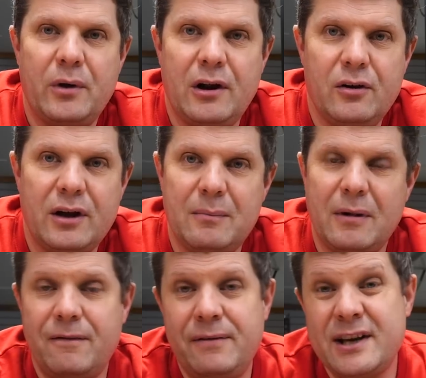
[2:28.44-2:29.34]
we're going to look at
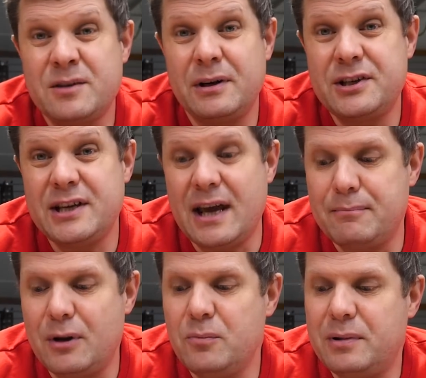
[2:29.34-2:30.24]
my flexibility
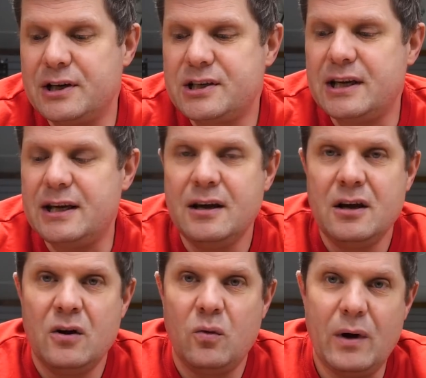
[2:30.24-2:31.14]
and mobility
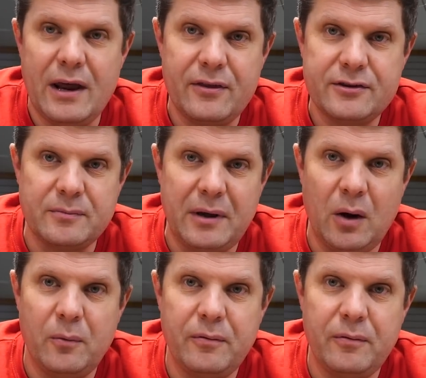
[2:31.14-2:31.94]
with some help